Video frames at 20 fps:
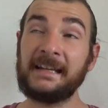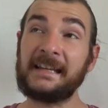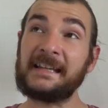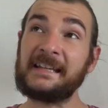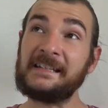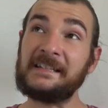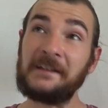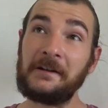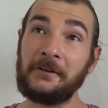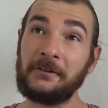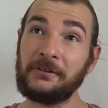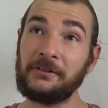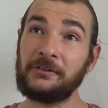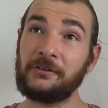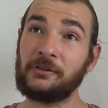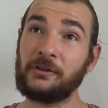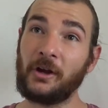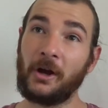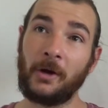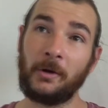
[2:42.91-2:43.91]
he
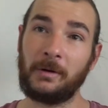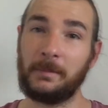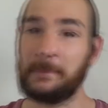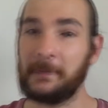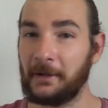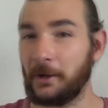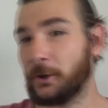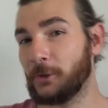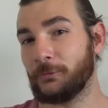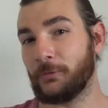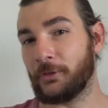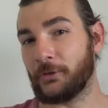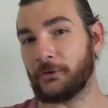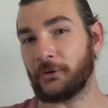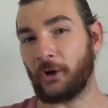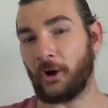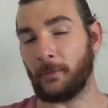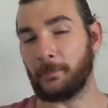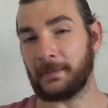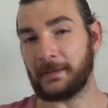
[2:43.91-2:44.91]
does go a bit over the
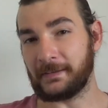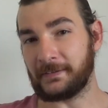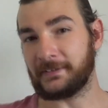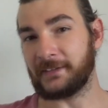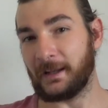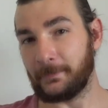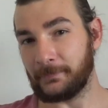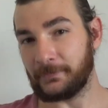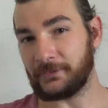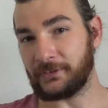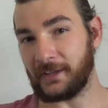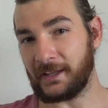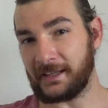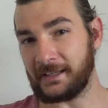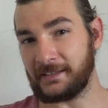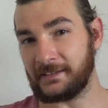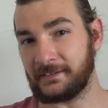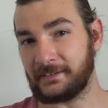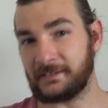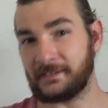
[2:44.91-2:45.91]
top in some
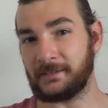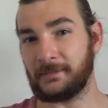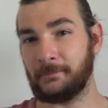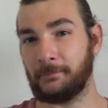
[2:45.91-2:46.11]
scenes,